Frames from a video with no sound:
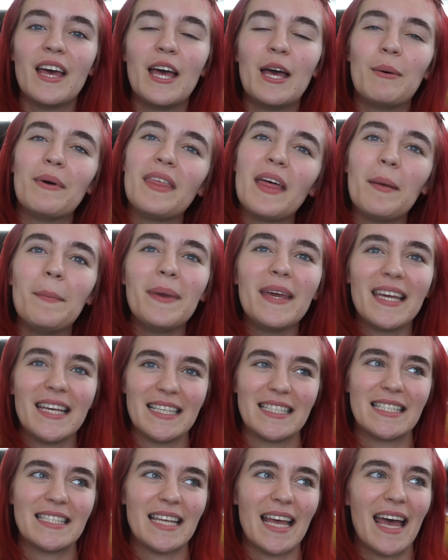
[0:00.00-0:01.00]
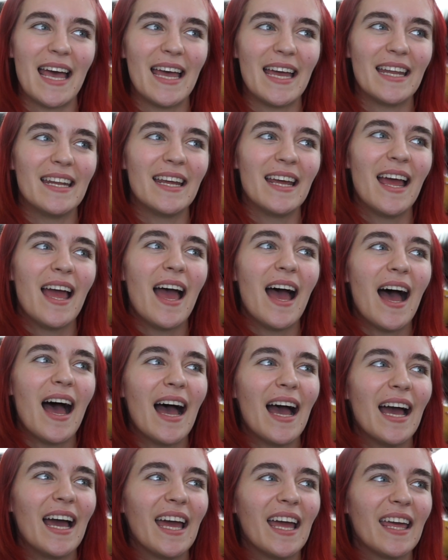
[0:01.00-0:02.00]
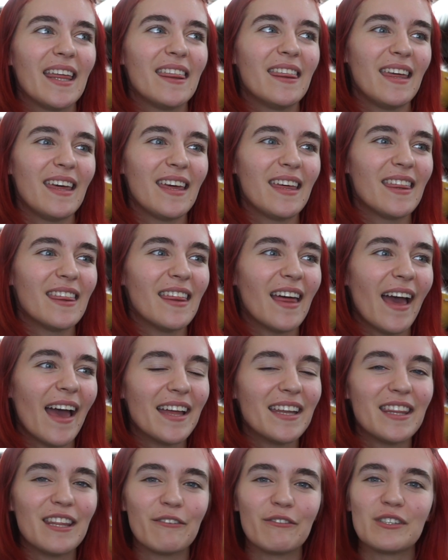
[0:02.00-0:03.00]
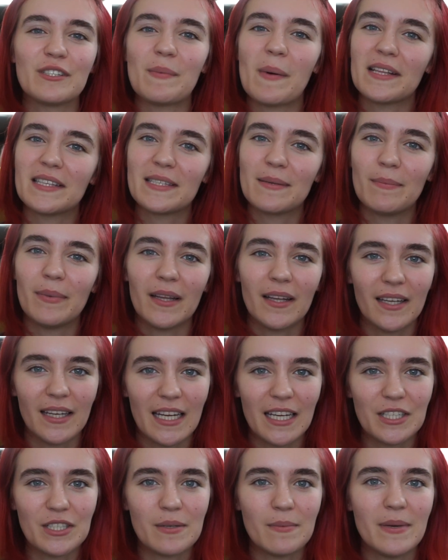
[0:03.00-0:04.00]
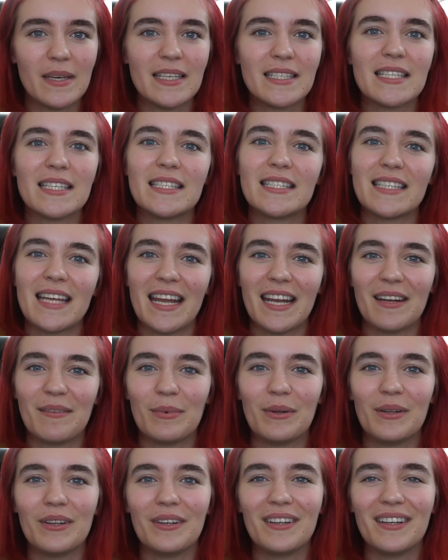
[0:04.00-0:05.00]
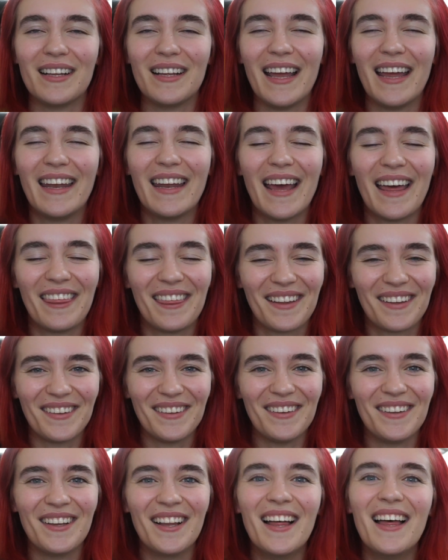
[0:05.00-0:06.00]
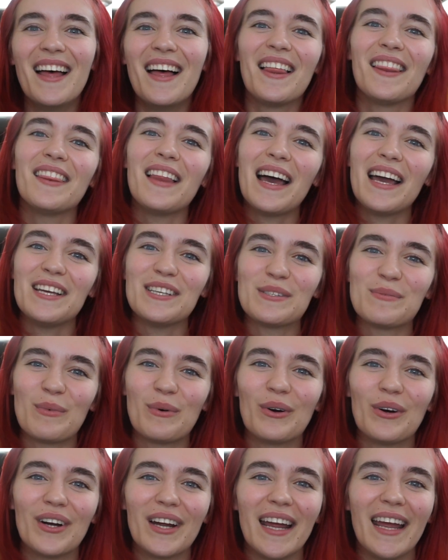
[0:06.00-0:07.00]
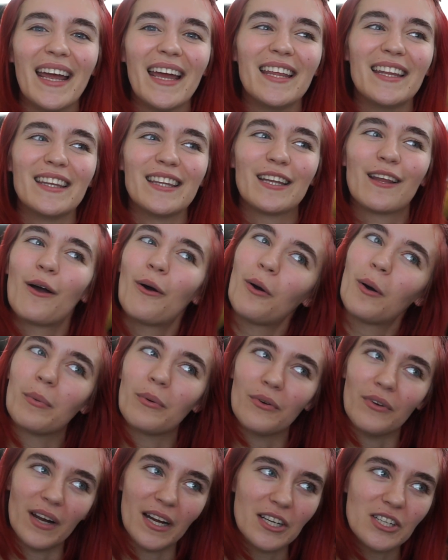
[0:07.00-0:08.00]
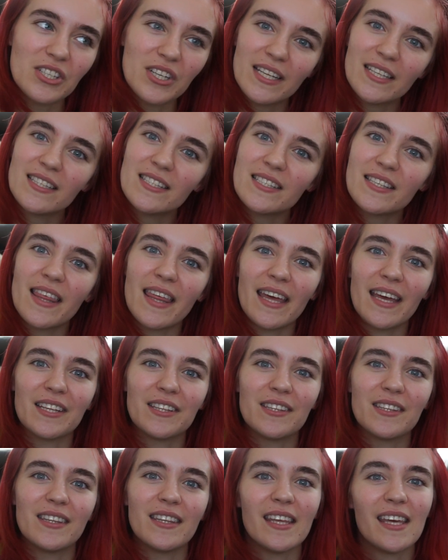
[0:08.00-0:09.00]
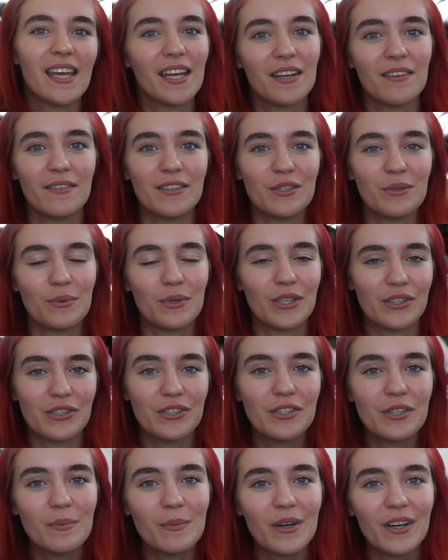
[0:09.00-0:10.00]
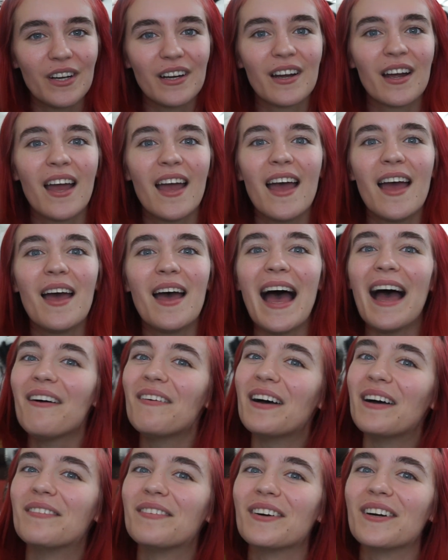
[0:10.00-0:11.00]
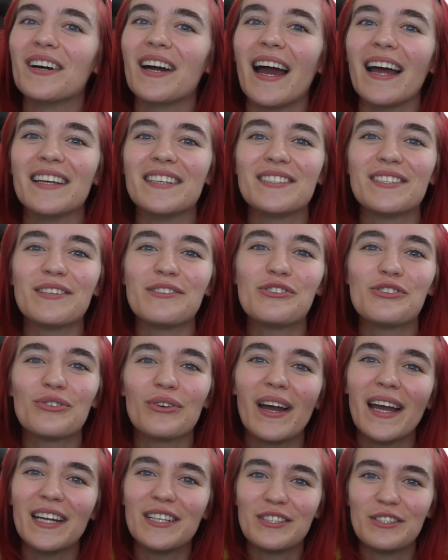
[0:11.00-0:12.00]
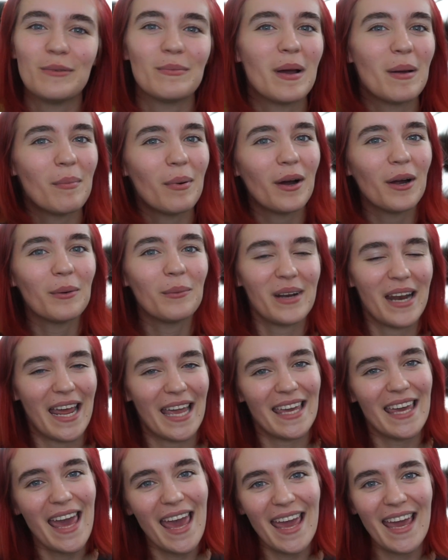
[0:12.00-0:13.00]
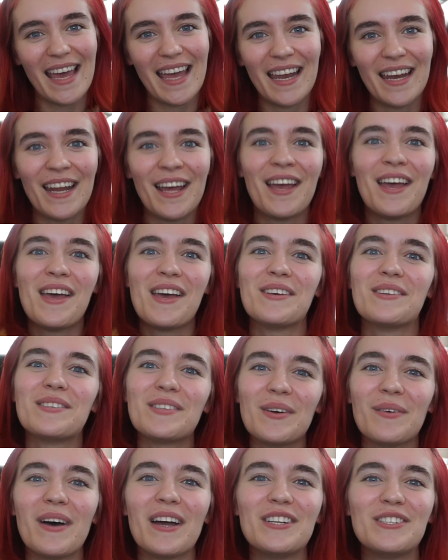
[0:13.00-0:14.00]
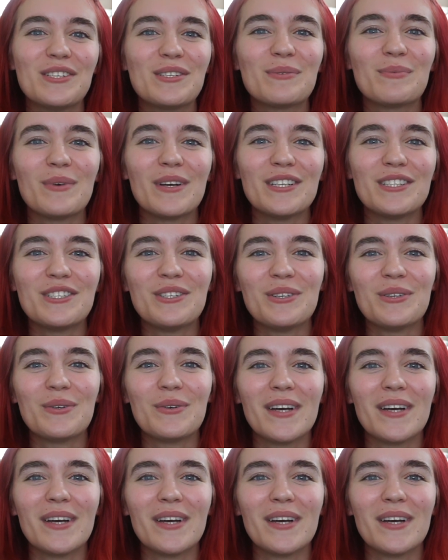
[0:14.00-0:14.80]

With that being said, I think that the responsibility to be sustainable and ethical lies more in corporations than the individual consumer. However, I still try to do my part when I can, so I just want to